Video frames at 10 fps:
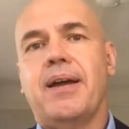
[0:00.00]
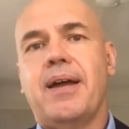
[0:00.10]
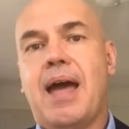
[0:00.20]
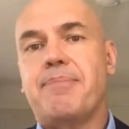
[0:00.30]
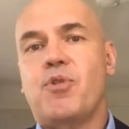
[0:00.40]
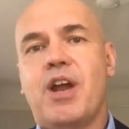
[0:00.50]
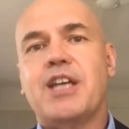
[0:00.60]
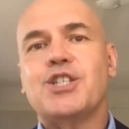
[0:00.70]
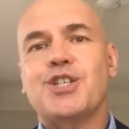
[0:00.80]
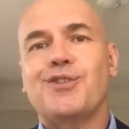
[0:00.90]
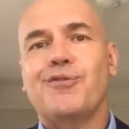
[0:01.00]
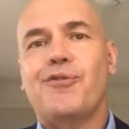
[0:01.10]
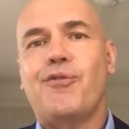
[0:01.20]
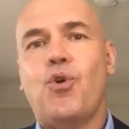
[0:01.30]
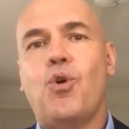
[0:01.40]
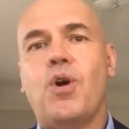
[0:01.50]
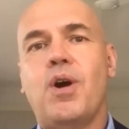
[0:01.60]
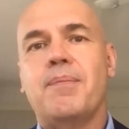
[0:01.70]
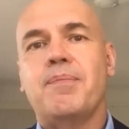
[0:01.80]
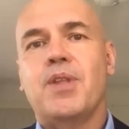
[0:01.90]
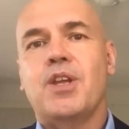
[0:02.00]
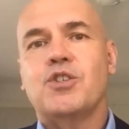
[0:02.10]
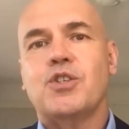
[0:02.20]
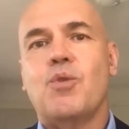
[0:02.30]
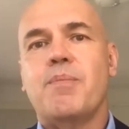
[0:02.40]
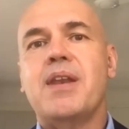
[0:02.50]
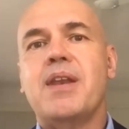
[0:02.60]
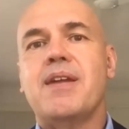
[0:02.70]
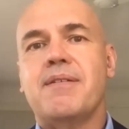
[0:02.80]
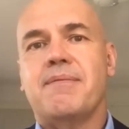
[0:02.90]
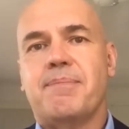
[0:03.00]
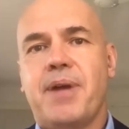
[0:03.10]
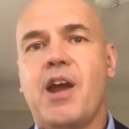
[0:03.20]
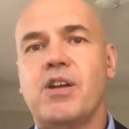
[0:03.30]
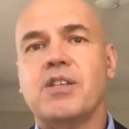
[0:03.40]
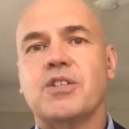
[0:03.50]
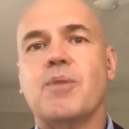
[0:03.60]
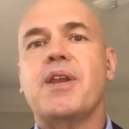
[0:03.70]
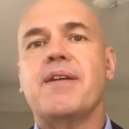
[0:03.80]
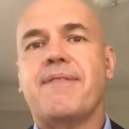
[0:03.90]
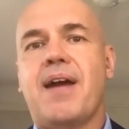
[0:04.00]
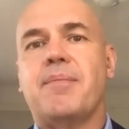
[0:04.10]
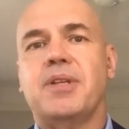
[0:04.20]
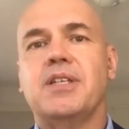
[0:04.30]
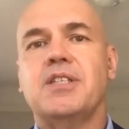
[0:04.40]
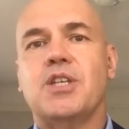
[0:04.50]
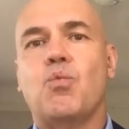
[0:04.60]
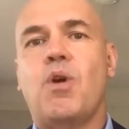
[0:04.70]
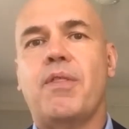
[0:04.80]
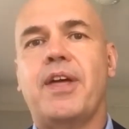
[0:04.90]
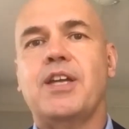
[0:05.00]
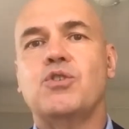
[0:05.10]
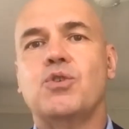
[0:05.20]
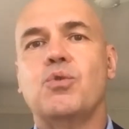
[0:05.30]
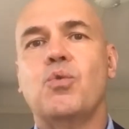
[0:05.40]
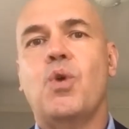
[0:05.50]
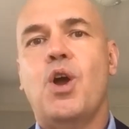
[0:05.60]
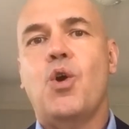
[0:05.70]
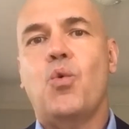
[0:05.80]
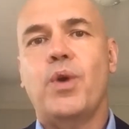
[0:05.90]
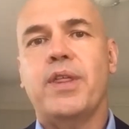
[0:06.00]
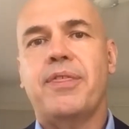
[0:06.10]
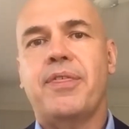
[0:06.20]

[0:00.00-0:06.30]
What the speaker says: admiration for so many parents, so many families in what they do with